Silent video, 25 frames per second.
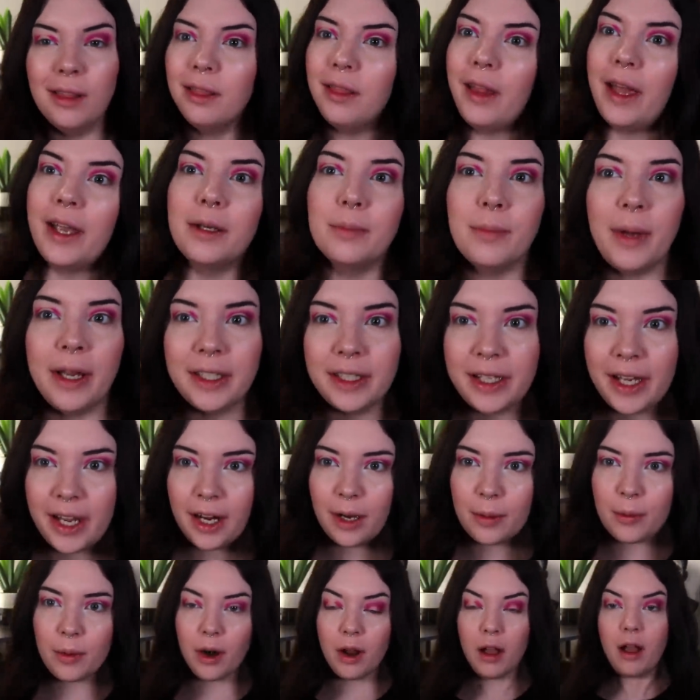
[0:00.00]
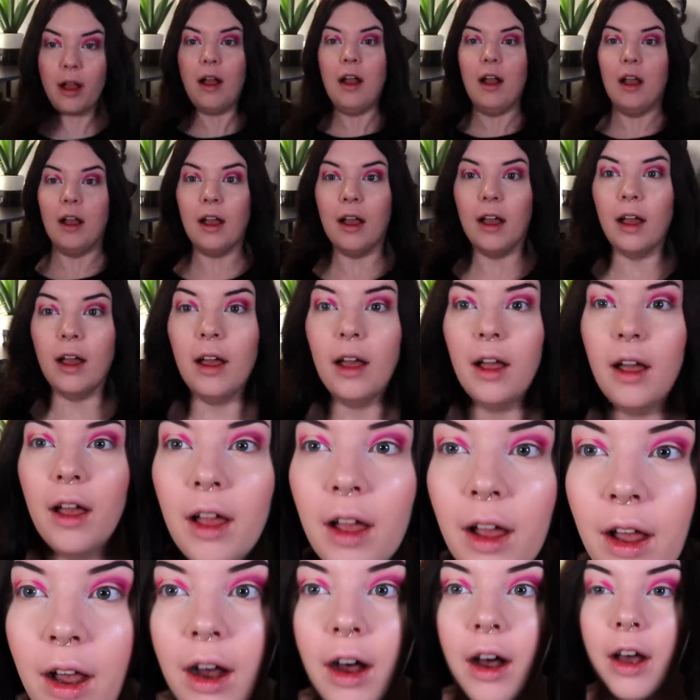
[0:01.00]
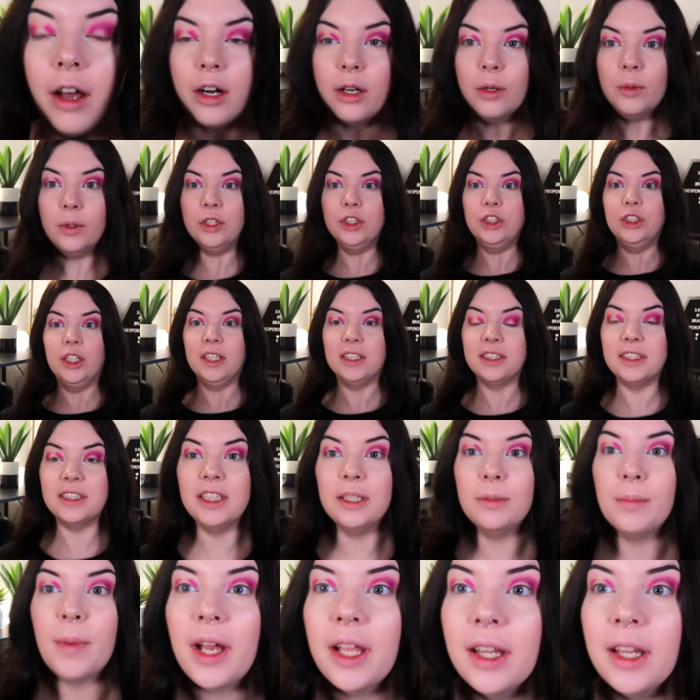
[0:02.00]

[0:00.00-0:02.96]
Like my camera auto-adjusting